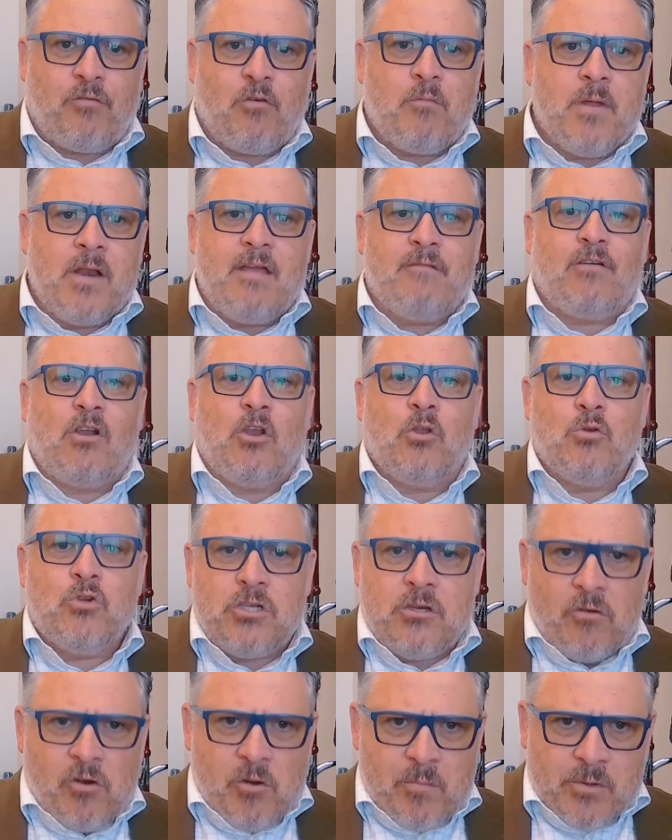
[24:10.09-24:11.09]
from an
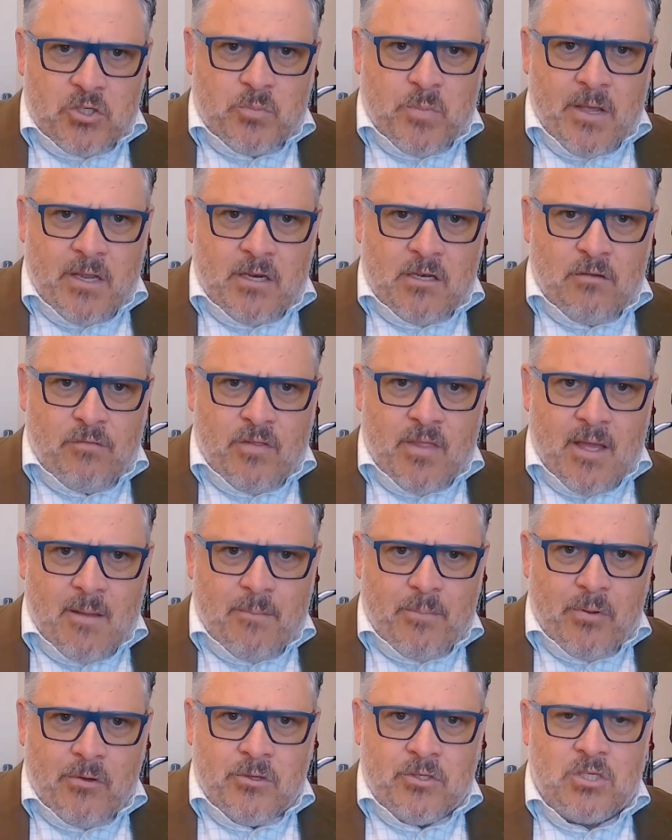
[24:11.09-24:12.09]
evolutionary perspective, and
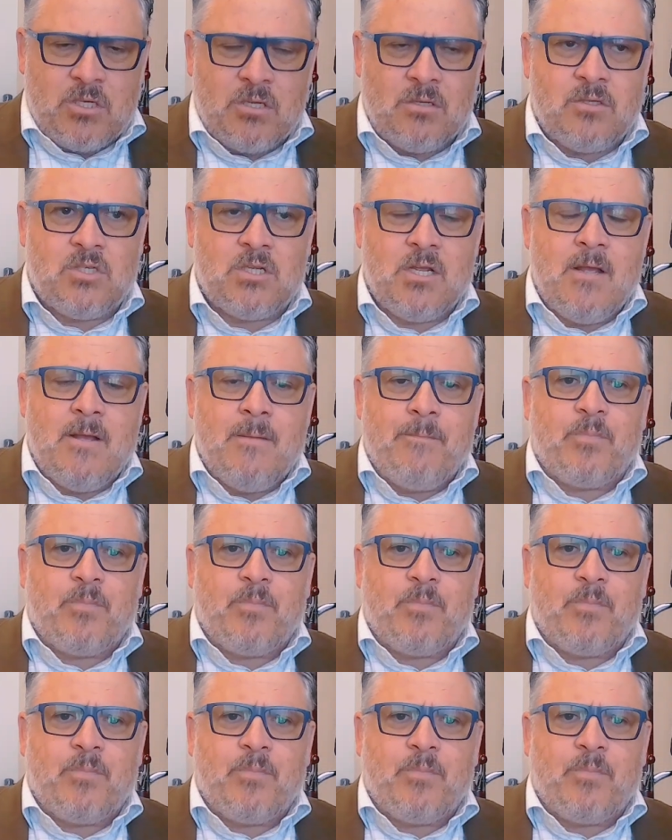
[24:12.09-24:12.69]
that person's